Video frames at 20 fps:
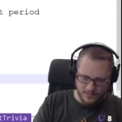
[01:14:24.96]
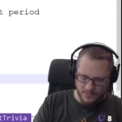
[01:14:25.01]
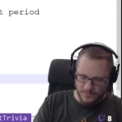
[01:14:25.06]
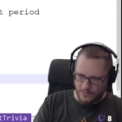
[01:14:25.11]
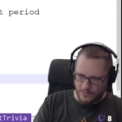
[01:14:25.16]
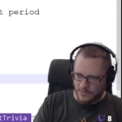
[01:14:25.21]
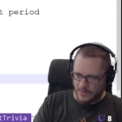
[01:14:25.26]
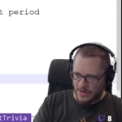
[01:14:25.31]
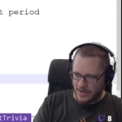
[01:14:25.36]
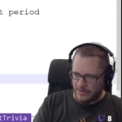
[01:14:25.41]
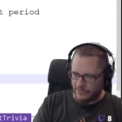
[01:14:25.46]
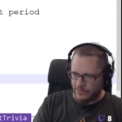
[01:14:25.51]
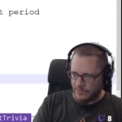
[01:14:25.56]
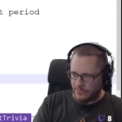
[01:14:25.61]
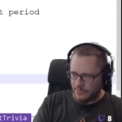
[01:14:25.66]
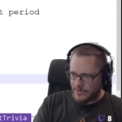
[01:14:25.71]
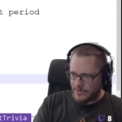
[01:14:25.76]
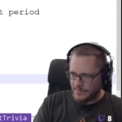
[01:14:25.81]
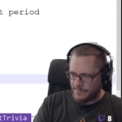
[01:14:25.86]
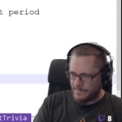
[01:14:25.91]
or
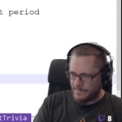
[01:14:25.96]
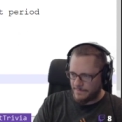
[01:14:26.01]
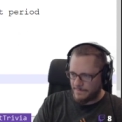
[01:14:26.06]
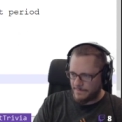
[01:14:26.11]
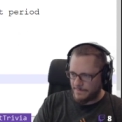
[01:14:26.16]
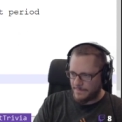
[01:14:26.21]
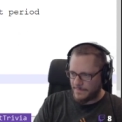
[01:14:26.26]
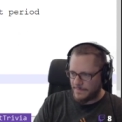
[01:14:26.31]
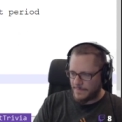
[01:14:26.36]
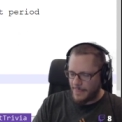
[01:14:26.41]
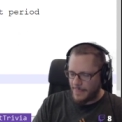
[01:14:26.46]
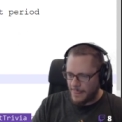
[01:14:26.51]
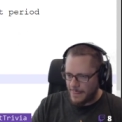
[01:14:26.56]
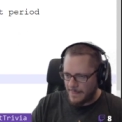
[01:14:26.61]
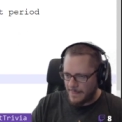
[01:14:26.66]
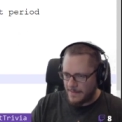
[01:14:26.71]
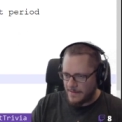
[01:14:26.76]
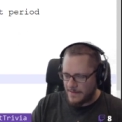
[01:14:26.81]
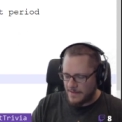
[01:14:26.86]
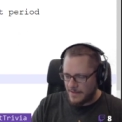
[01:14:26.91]
everyone?
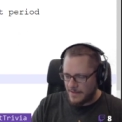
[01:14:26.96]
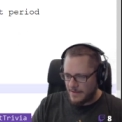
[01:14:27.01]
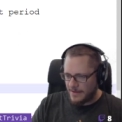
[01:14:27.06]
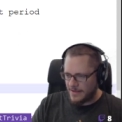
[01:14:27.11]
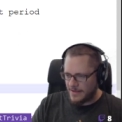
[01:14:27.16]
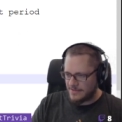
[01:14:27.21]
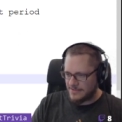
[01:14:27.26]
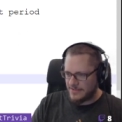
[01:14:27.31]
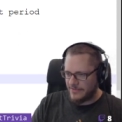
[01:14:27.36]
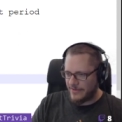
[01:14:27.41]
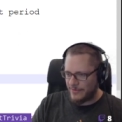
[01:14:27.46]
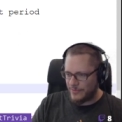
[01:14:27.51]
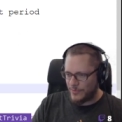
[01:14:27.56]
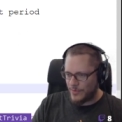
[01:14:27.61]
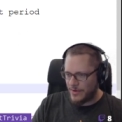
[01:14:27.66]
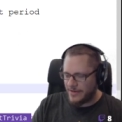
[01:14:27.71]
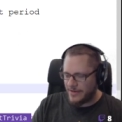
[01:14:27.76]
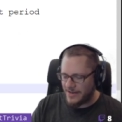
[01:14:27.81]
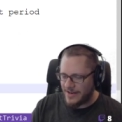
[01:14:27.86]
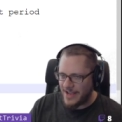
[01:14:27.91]
Because if
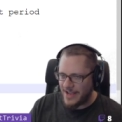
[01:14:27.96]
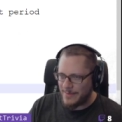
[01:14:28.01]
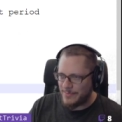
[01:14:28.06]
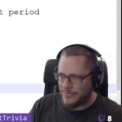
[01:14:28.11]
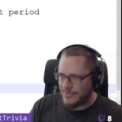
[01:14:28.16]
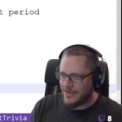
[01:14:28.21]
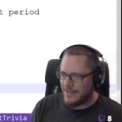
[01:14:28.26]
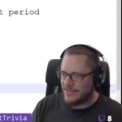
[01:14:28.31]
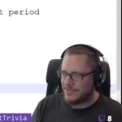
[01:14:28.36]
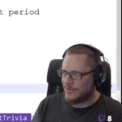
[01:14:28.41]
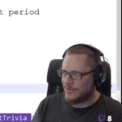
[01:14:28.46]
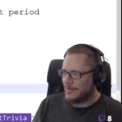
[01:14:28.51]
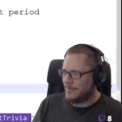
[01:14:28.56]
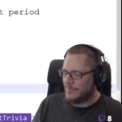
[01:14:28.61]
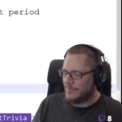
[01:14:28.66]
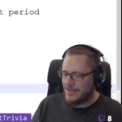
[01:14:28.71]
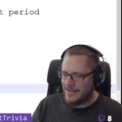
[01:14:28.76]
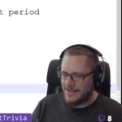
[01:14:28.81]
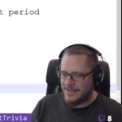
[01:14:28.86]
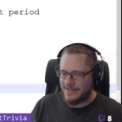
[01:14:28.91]
everyone can hype, then it's going to
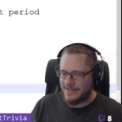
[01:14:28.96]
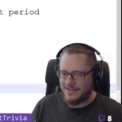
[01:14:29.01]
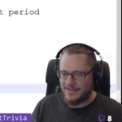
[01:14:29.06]
be,